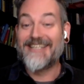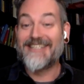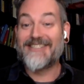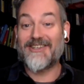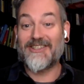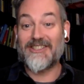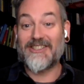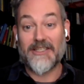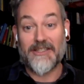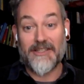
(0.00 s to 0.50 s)

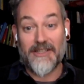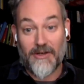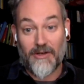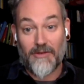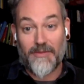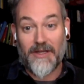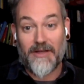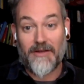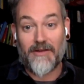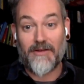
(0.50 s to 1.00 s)
So it's a
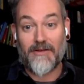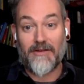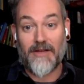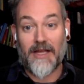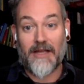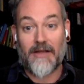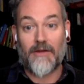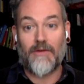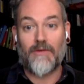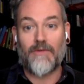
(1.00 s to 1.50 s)
little bit
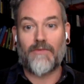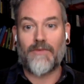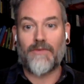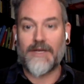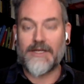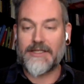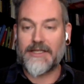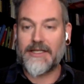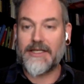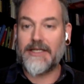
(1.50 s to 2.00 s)
like
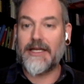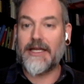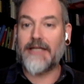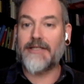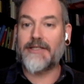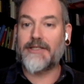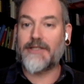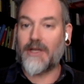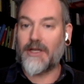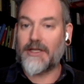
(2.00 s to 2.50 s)
risky
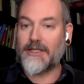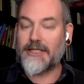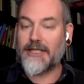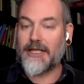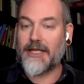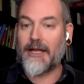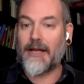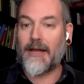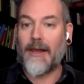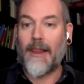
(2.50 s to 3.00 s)
and
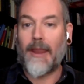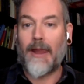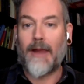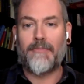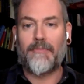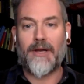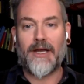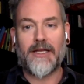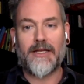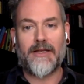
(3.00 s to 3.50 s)
daunting,
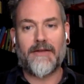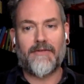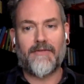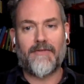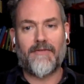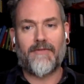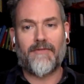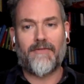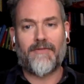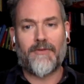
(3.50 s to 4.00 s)
but
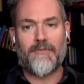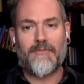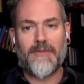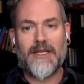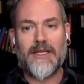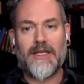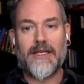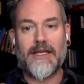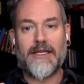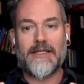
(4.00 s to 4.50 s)
for
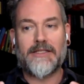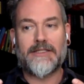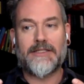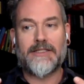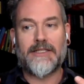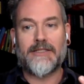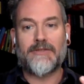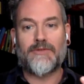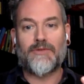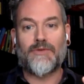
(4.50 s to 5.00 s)
me,
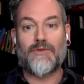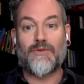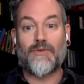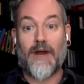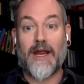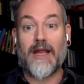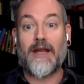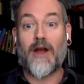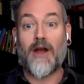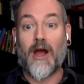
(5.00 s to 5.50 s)
it's this
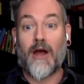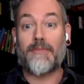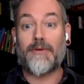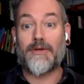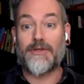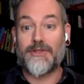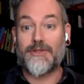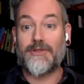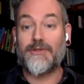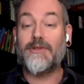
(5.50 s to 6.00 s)
great
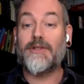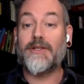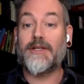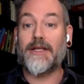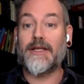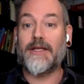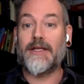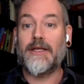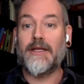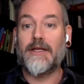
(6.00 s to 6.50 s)

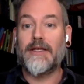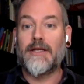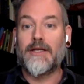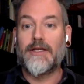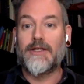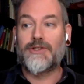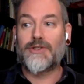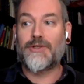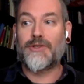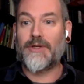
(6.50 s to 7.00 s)
opportunity
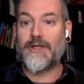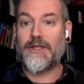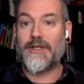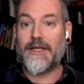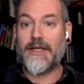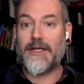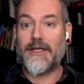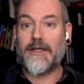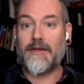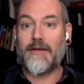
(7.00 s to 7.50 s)
to
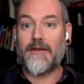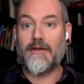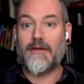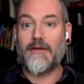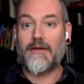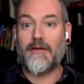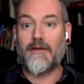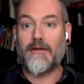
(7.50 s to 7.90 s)
really